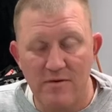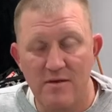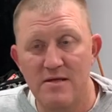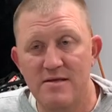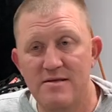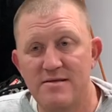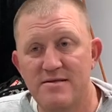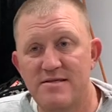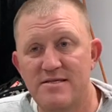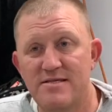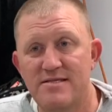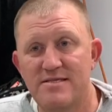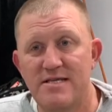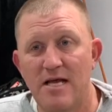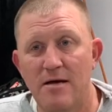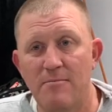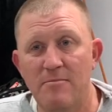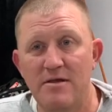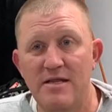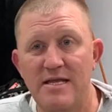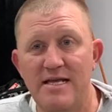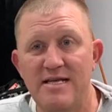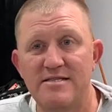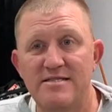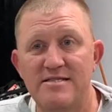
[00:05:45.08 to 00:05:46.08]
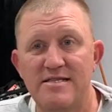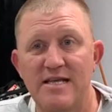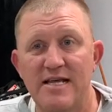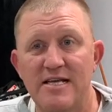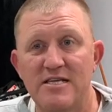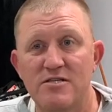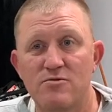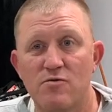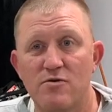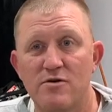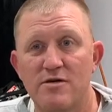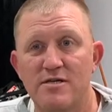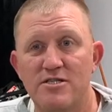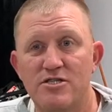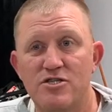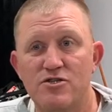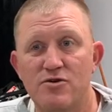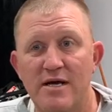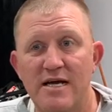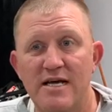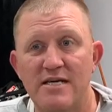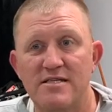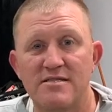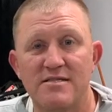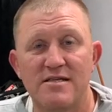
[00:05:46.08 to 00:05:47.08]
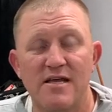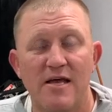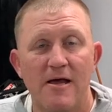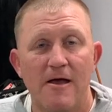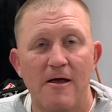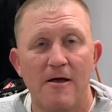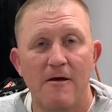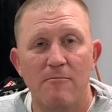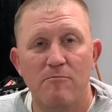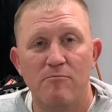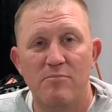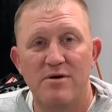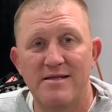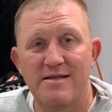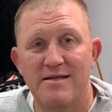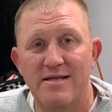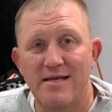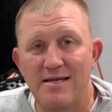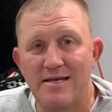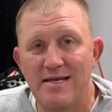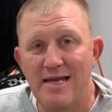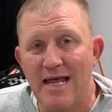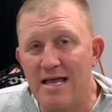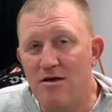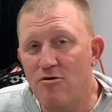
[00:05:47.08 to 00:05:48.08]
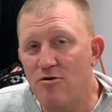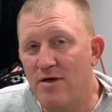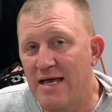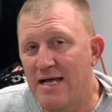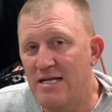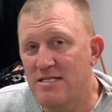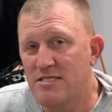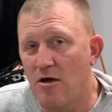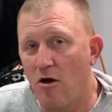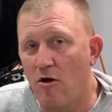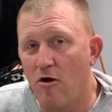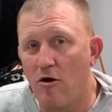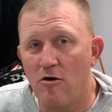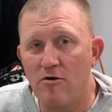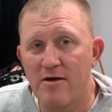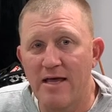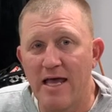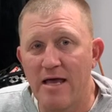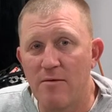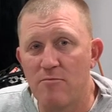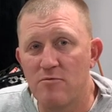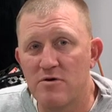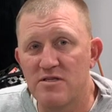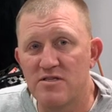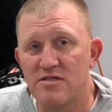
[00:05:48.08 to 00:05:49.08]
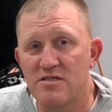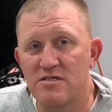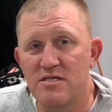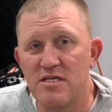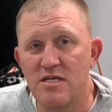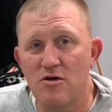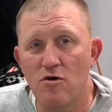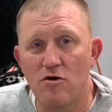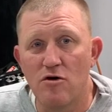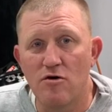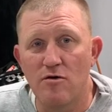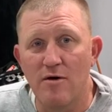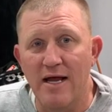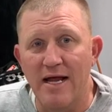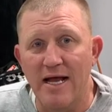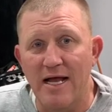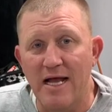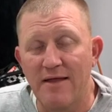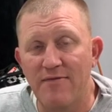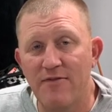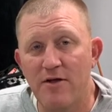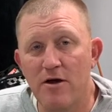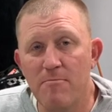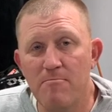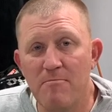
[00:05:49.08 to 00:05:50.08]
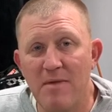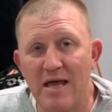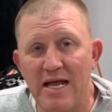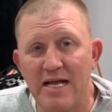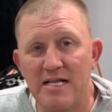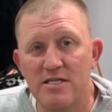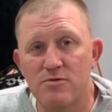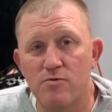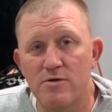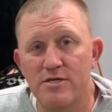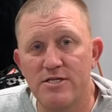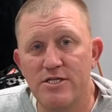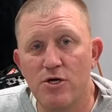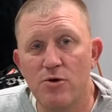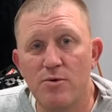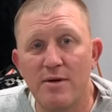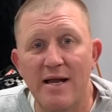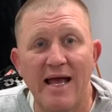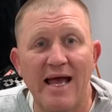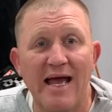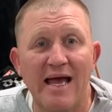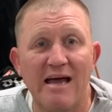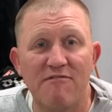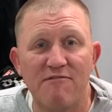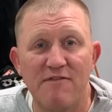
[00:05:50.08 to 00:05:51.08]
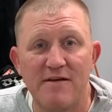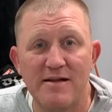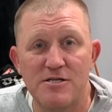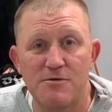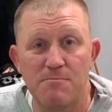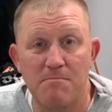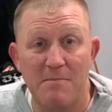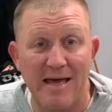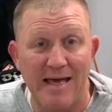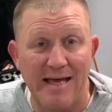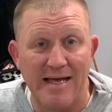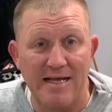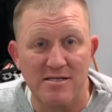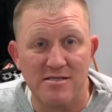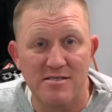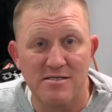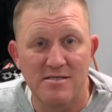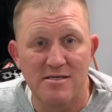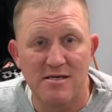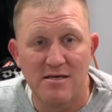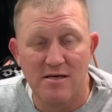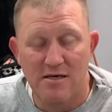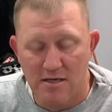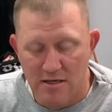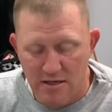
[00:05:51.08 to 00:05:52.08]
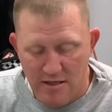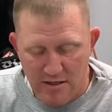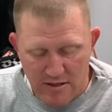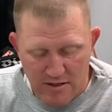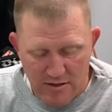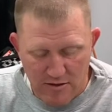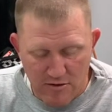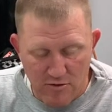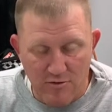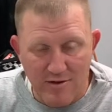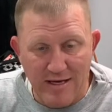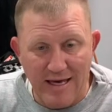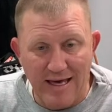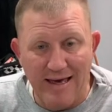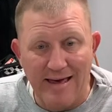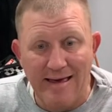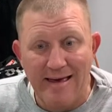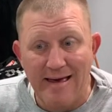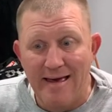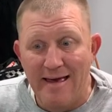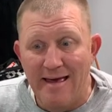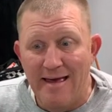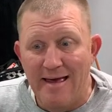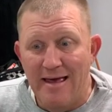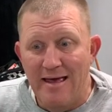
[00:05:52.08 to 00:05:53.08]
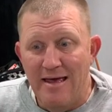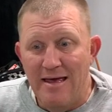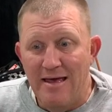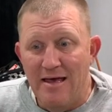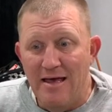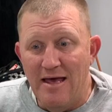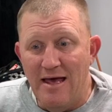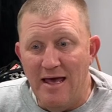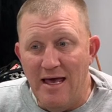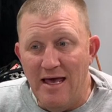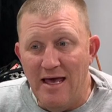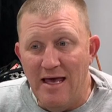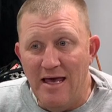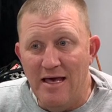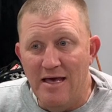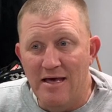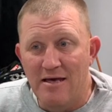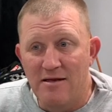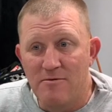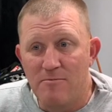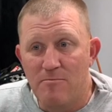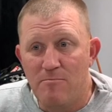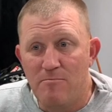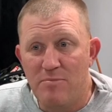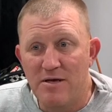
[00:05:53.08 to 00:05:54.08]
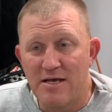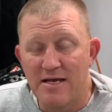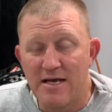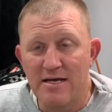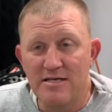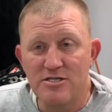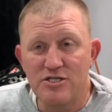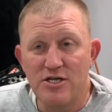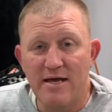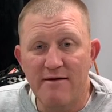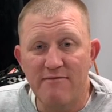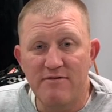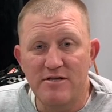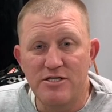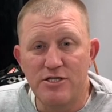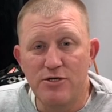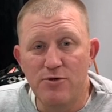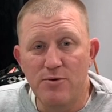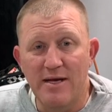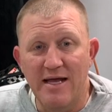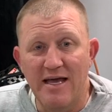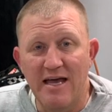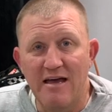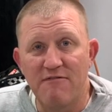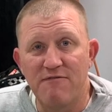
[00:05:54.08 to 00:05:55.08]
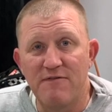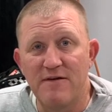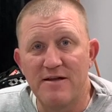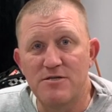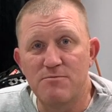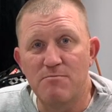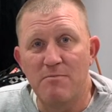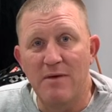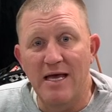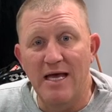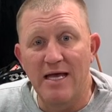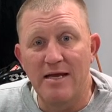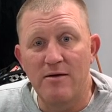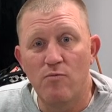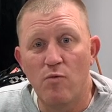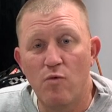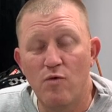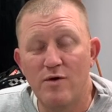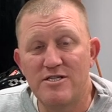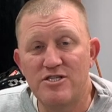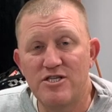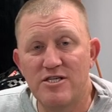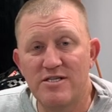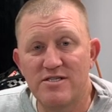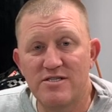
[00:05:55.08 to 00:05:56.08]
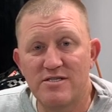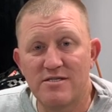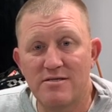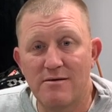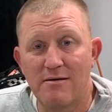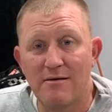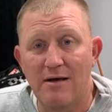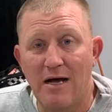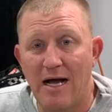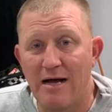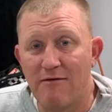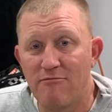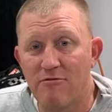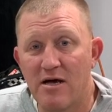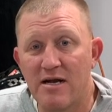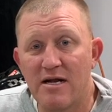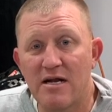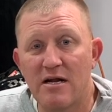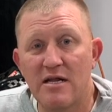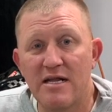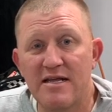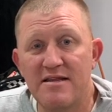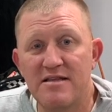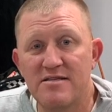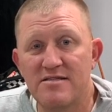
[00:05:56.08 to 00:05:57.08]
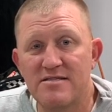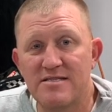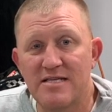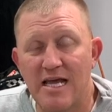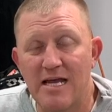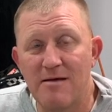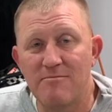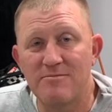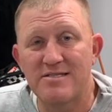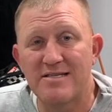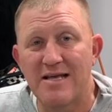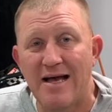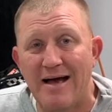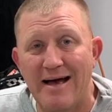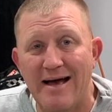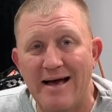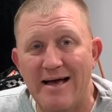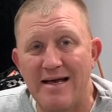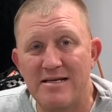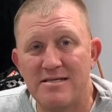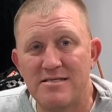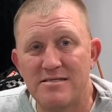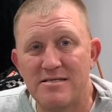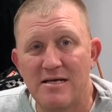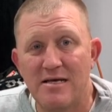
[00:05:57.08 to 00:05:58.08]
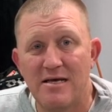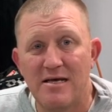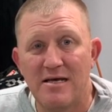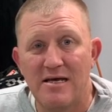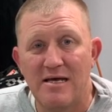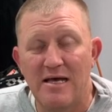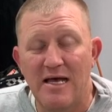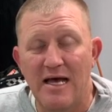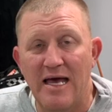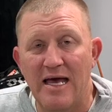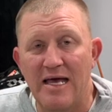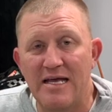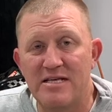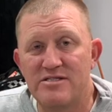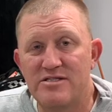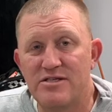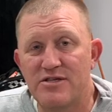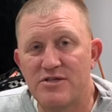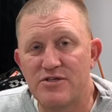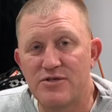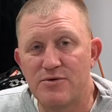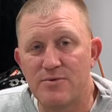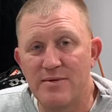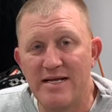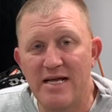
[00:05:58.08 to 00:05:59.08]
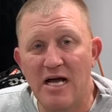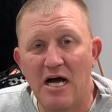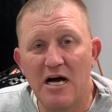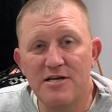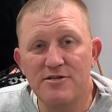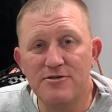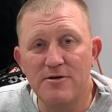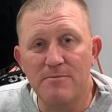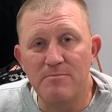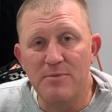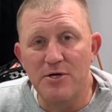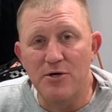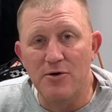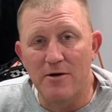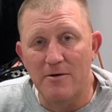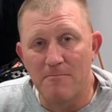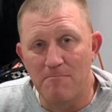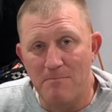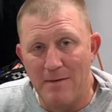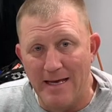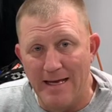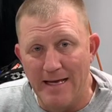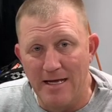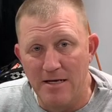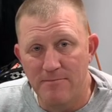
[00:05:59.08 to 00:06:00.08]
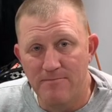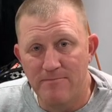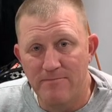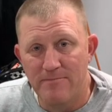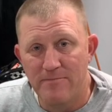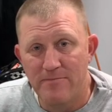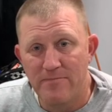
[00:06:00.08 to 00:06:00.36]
some of these things were addressed, but the nailheads all came with a steel crank, and their mains were 2½ inch mains, okay? And because you have a 2½ inch main, which is ironically the same size as the 300 Buick main,